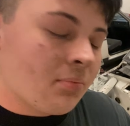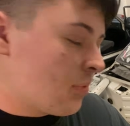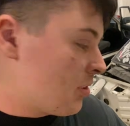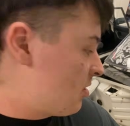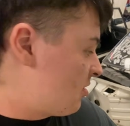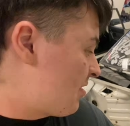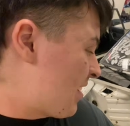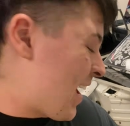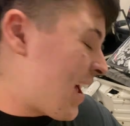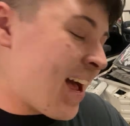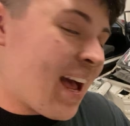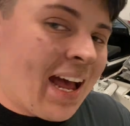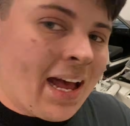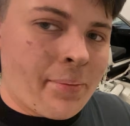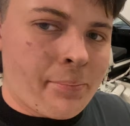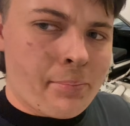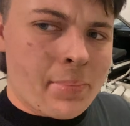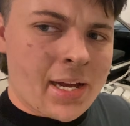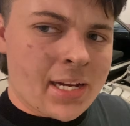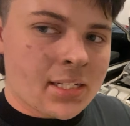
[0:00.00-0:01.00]
set
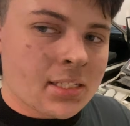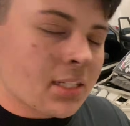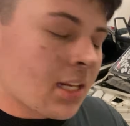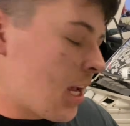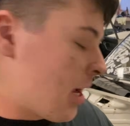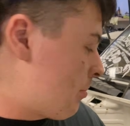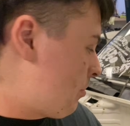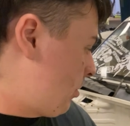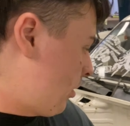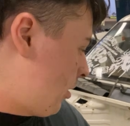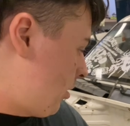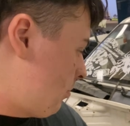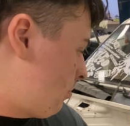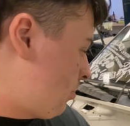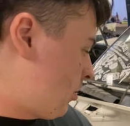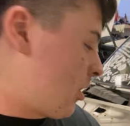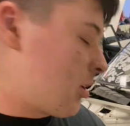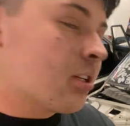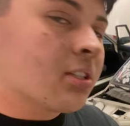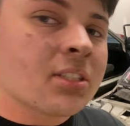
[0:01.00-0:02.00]
at max camber
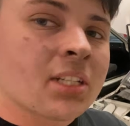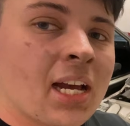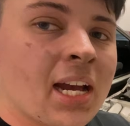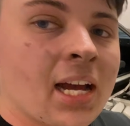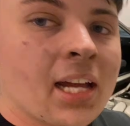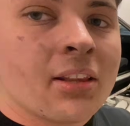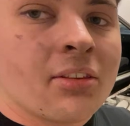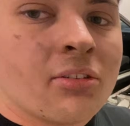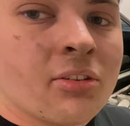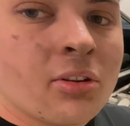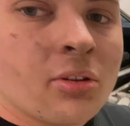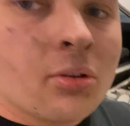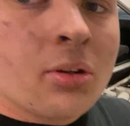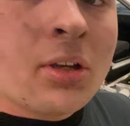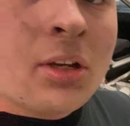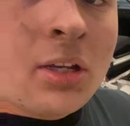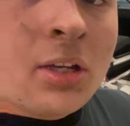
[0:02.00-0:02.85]
because I had to